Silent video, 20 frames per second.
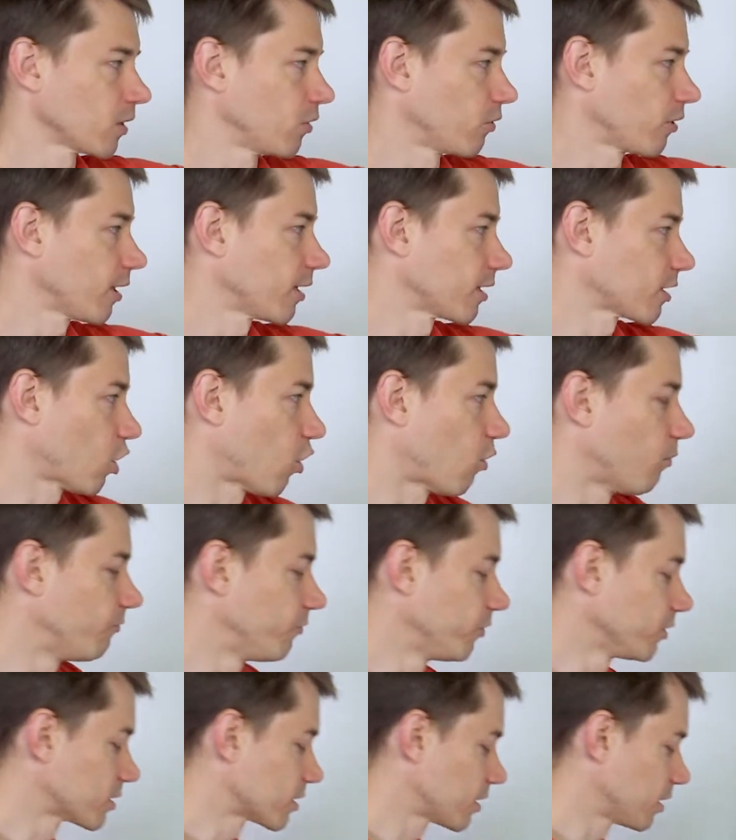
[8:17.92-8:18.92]
Okay, like
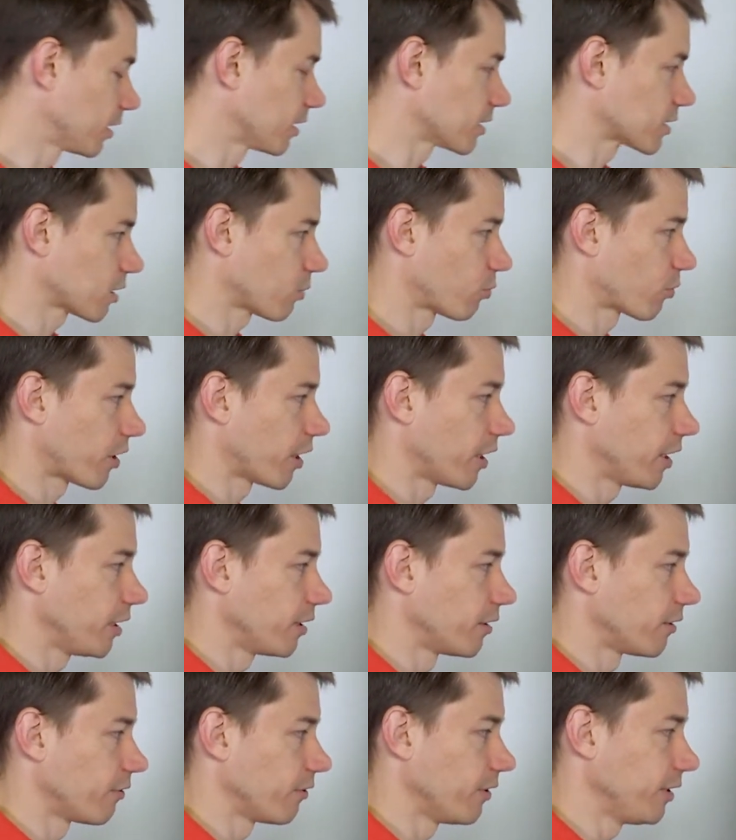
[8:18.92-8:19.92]
obviously somewhere
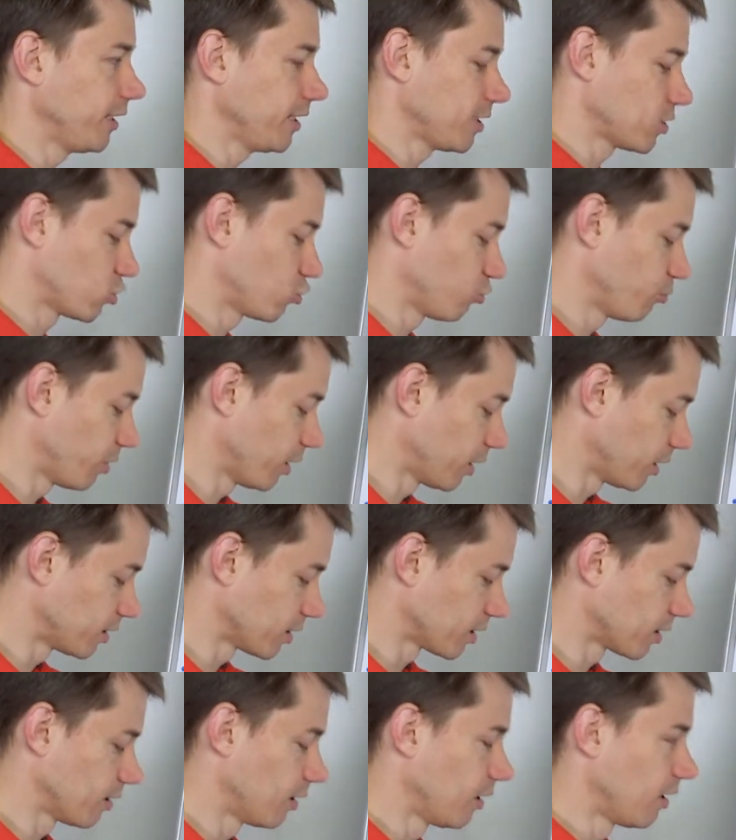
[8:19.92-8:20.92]
here needs to be
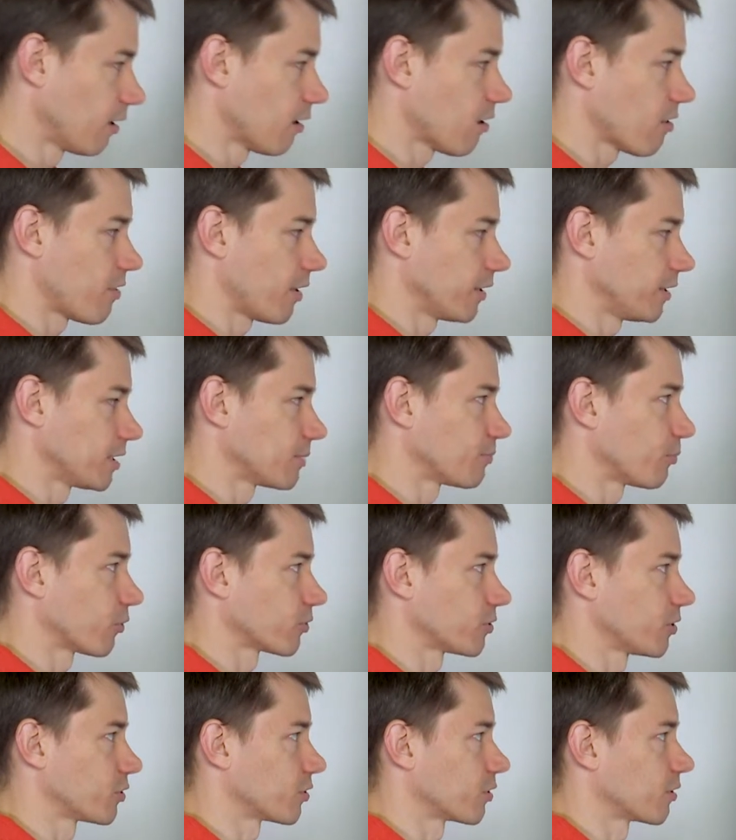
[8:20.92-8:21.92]
hidden the
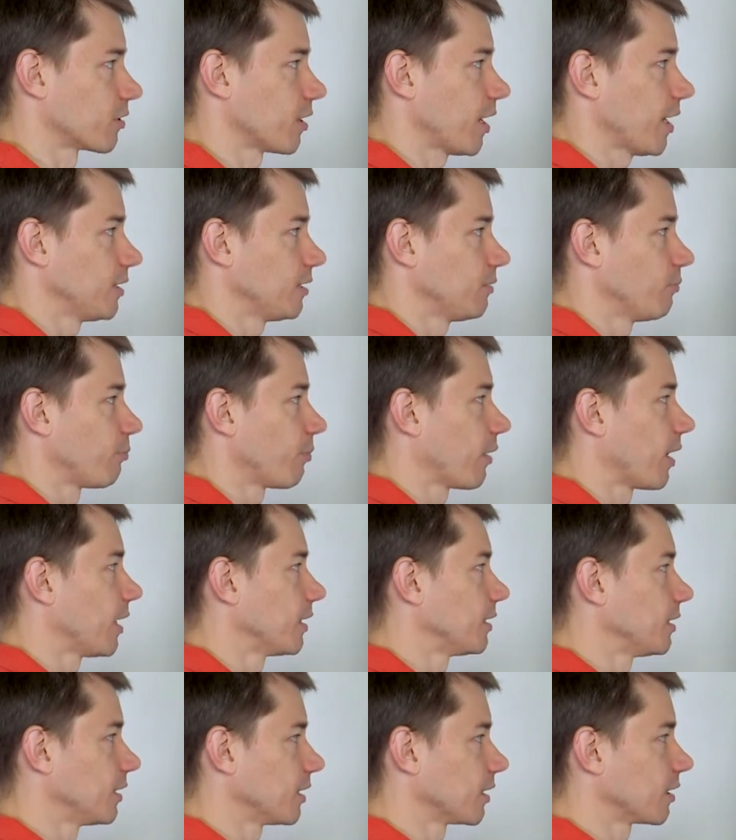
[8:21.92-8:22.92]
disposition. And in
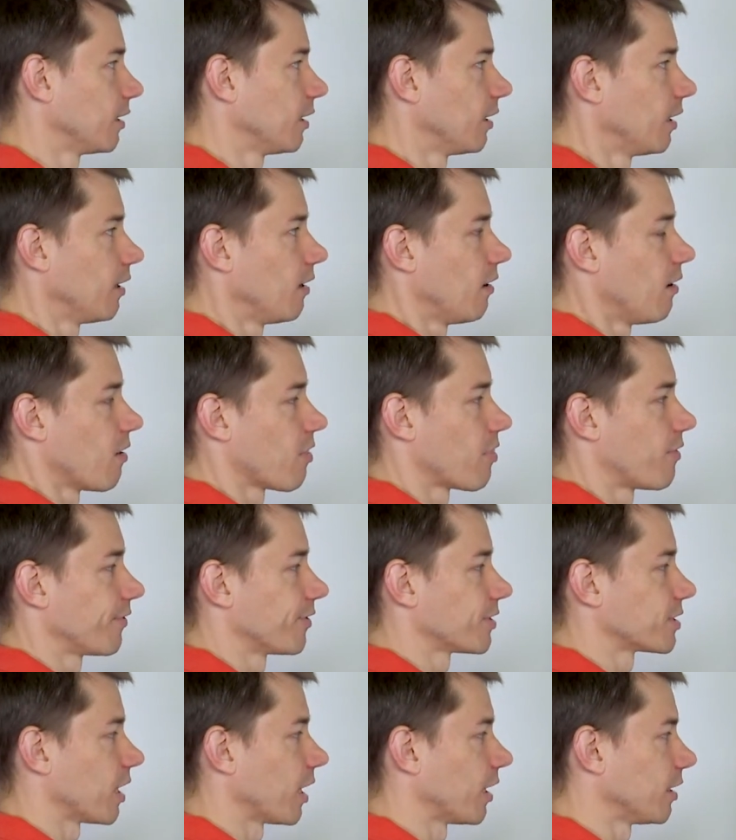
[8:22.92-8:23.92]
planning, there
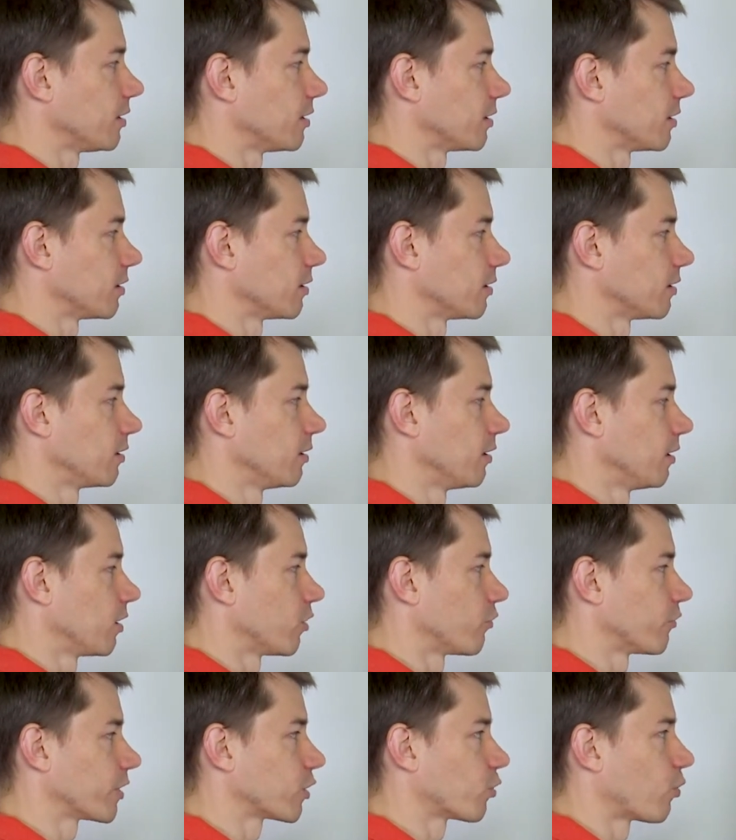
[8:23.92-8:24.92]
is hidden
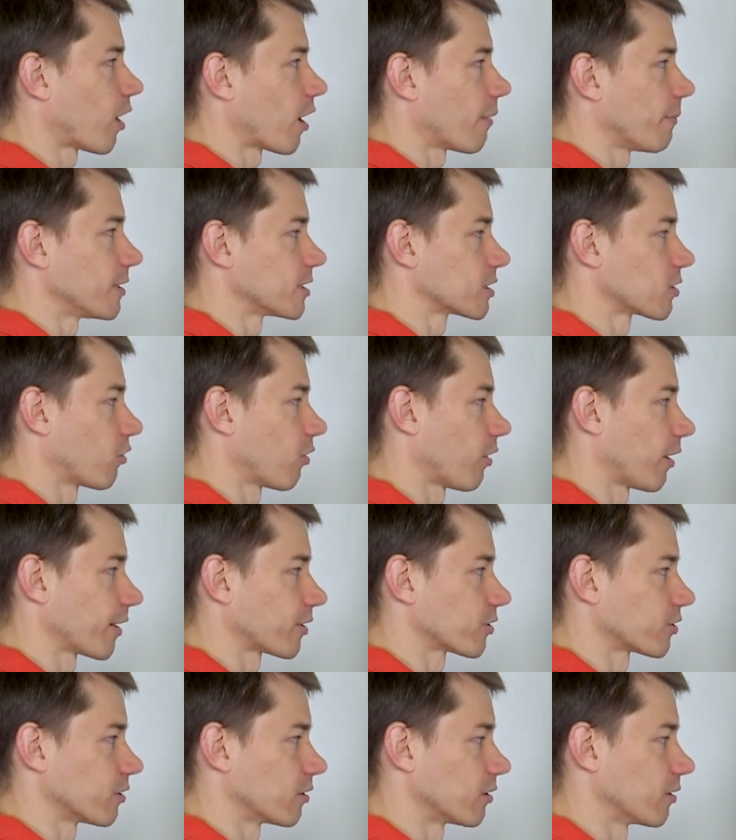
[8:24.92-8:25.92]
requirements
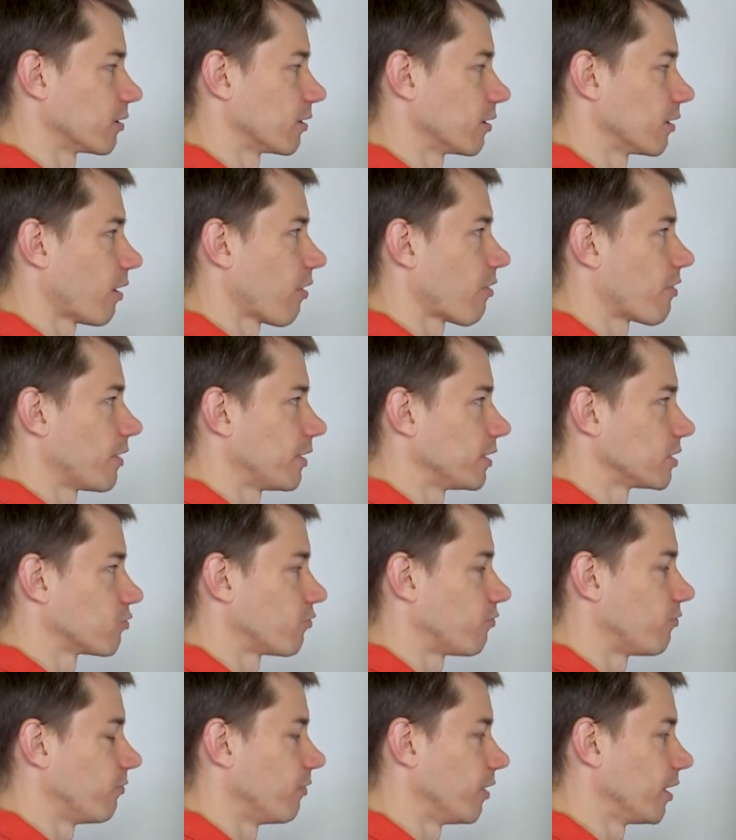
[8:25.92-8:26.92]
collection, there
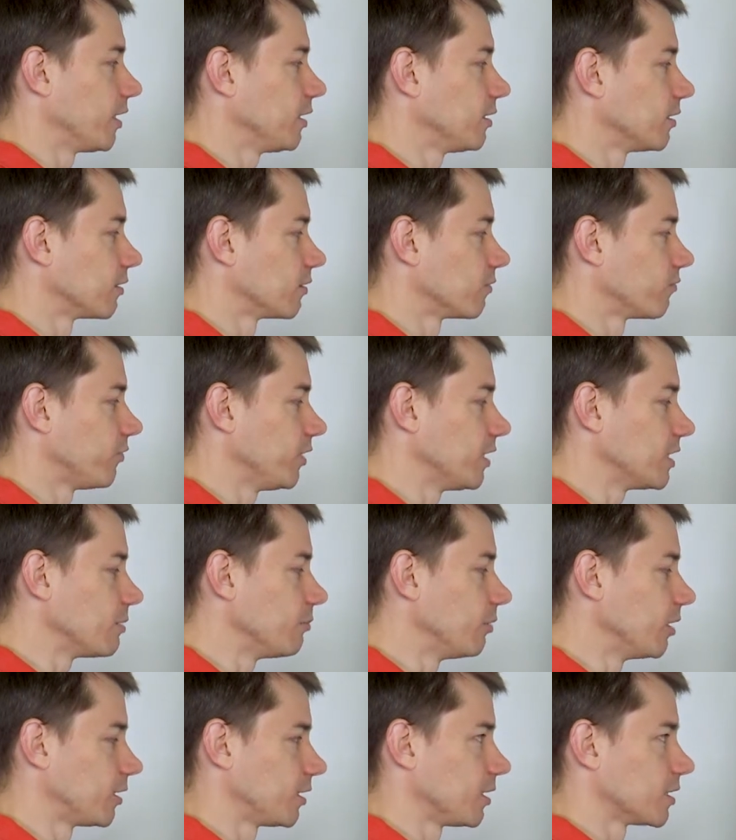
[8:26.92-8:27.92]
is hidden
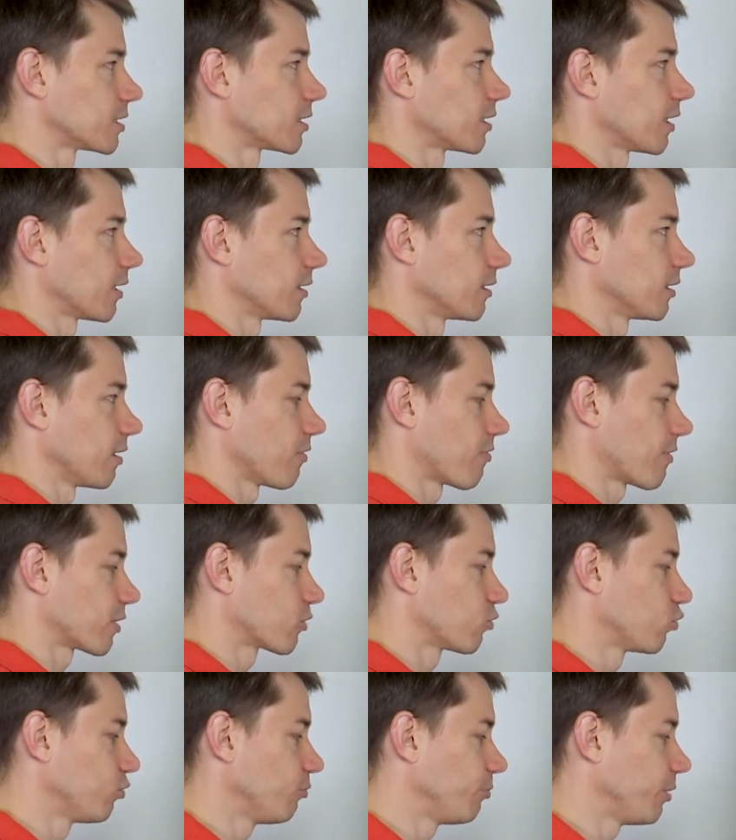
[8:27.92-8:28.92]
feasibility study, there
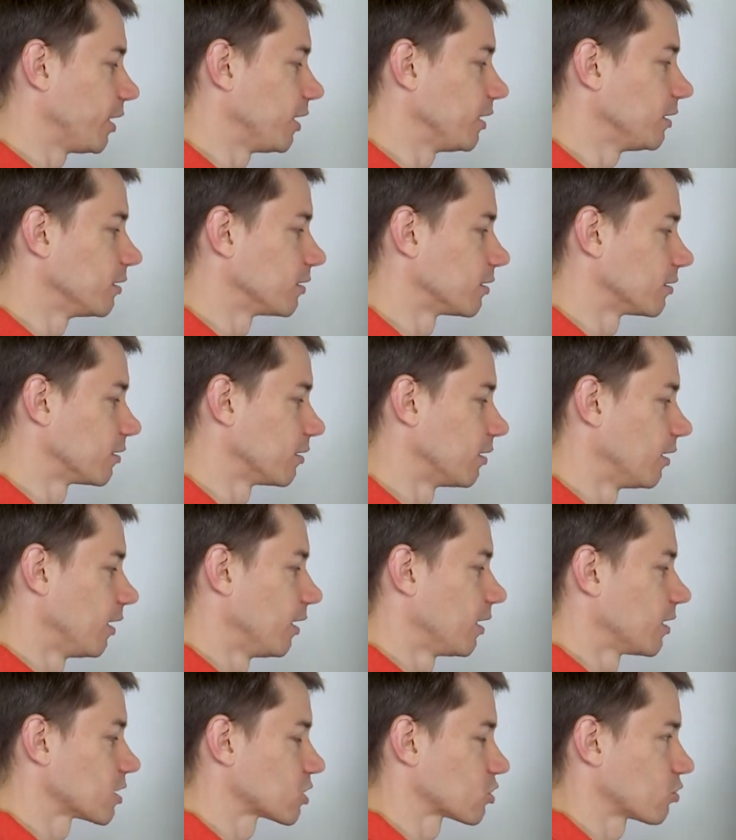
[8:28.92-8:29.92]
could be hidden
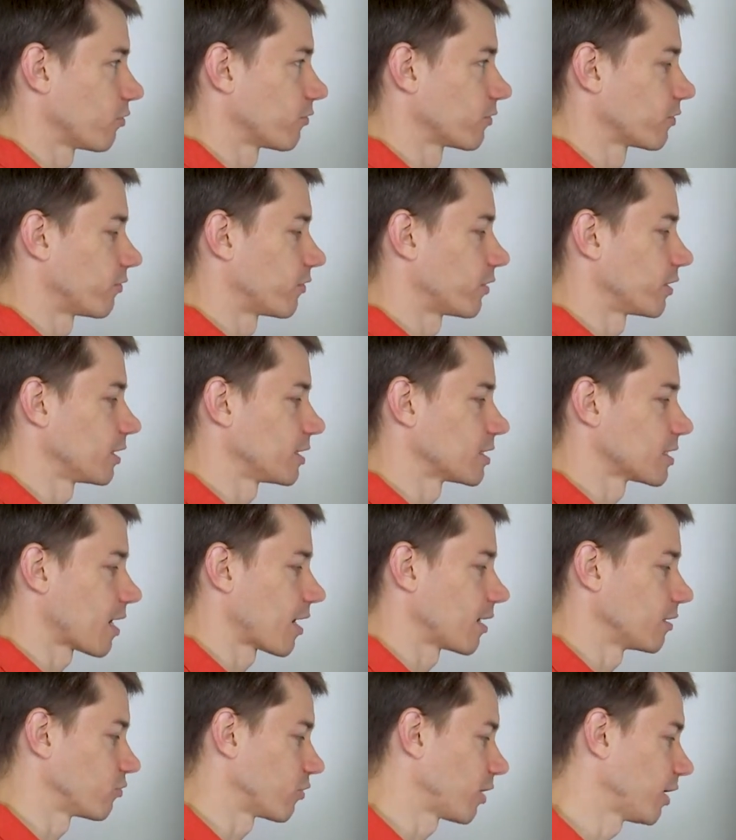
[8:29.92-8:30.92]
software
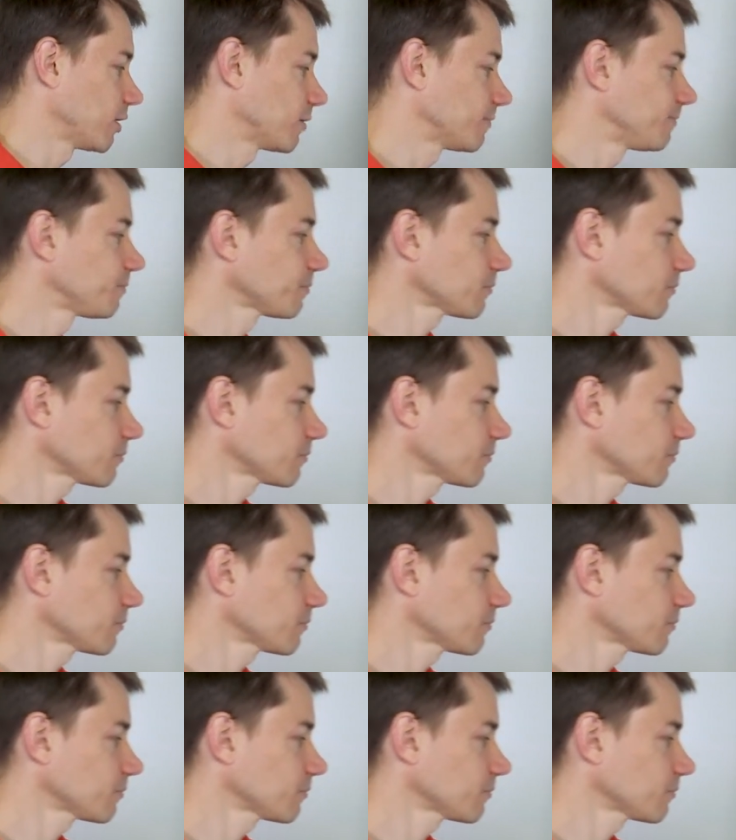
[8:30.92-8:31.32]
design, right?